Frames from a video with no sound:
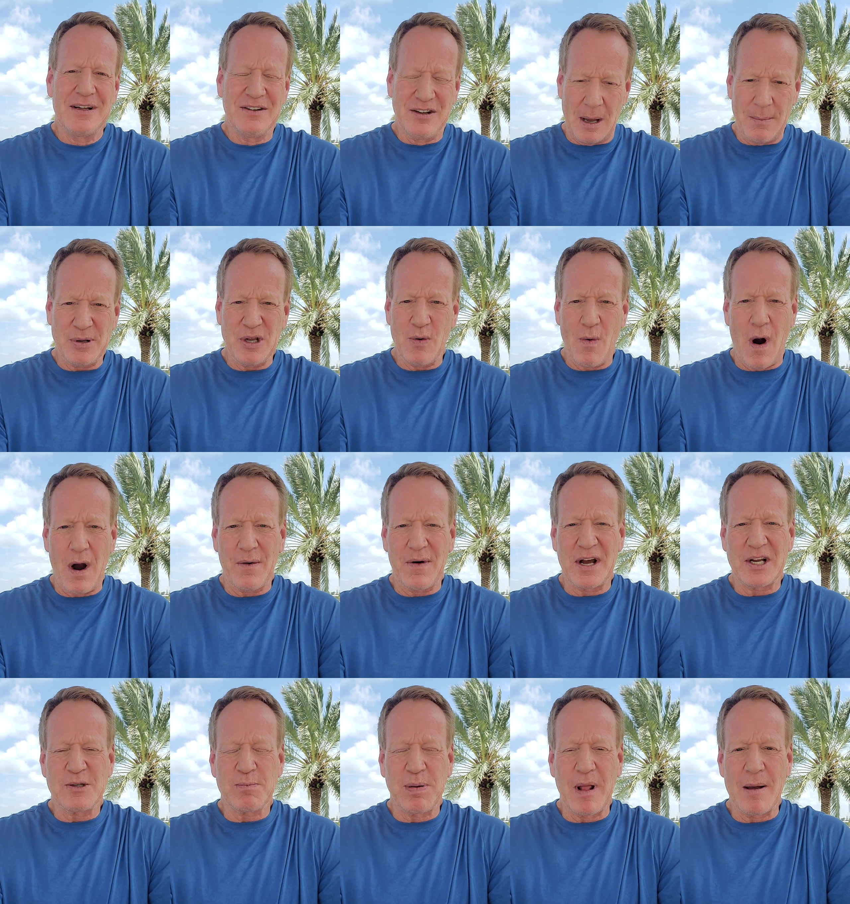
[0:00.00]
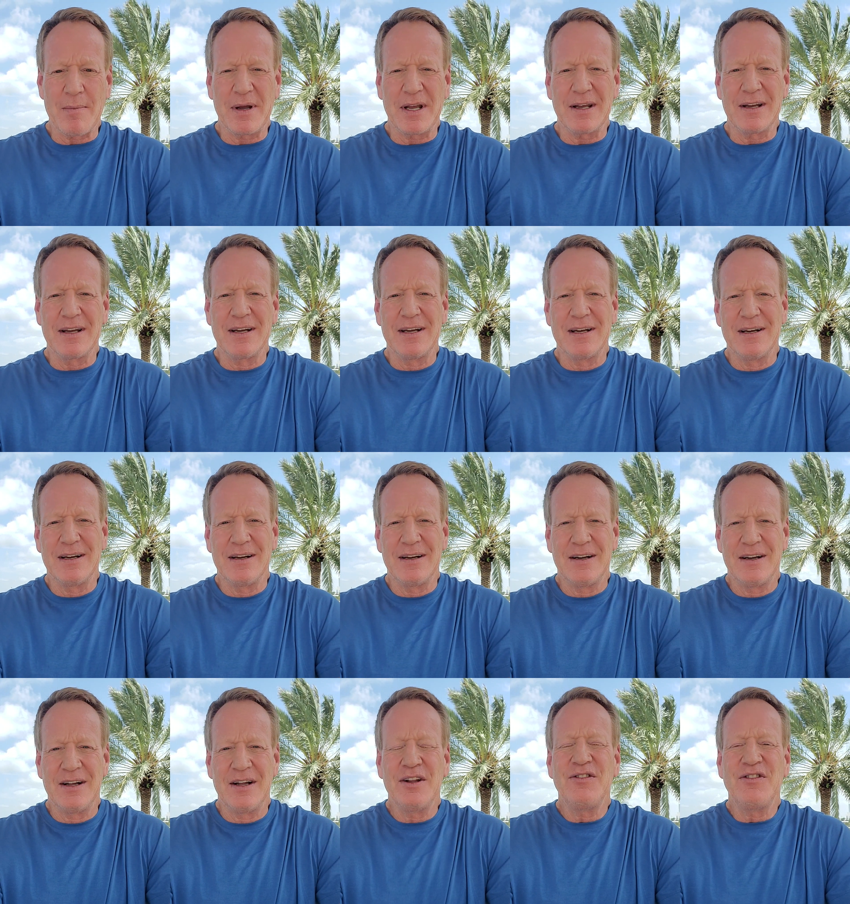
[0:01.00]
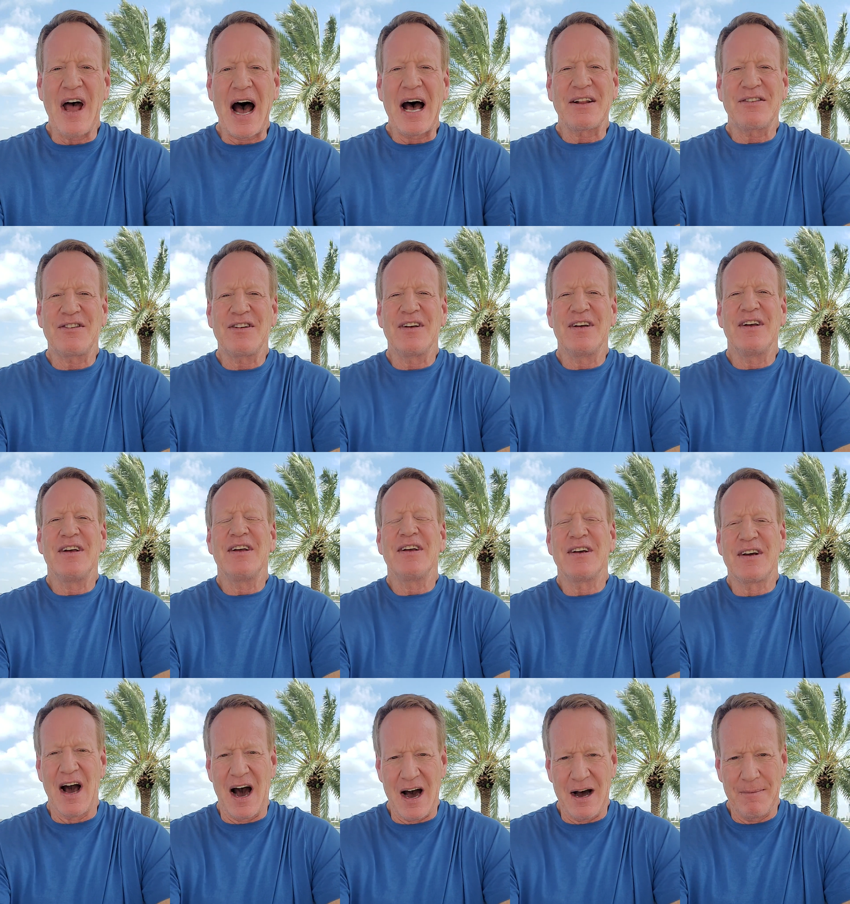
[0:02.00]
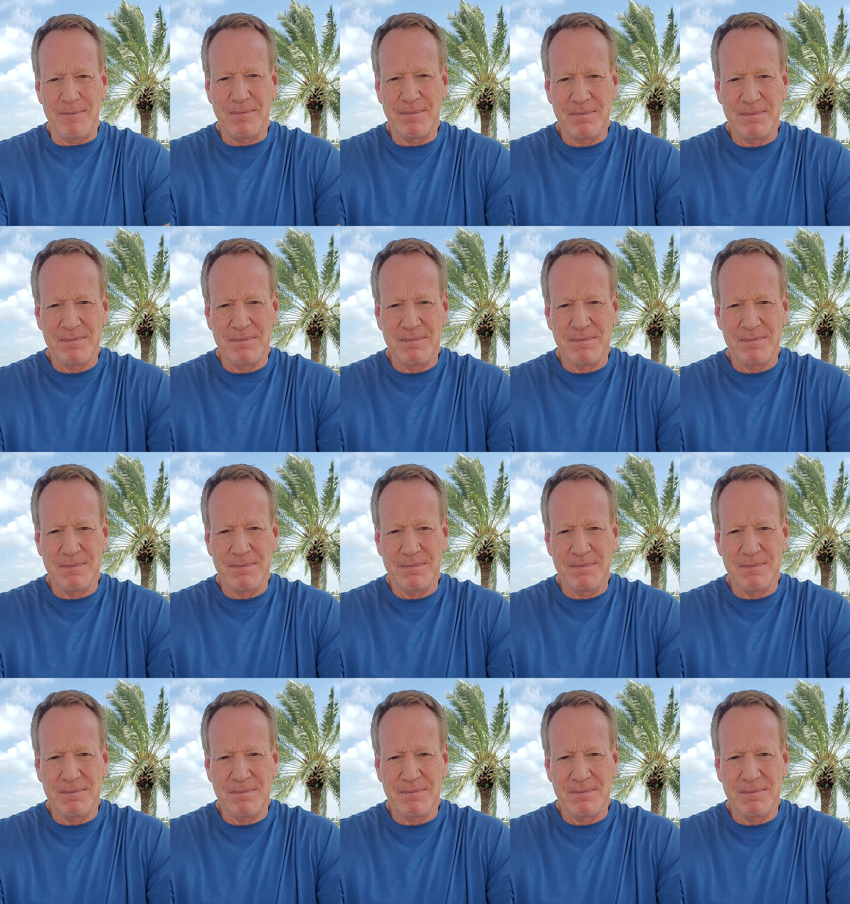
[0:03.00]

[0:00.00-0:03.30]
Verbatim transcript: W R X plumbing.com.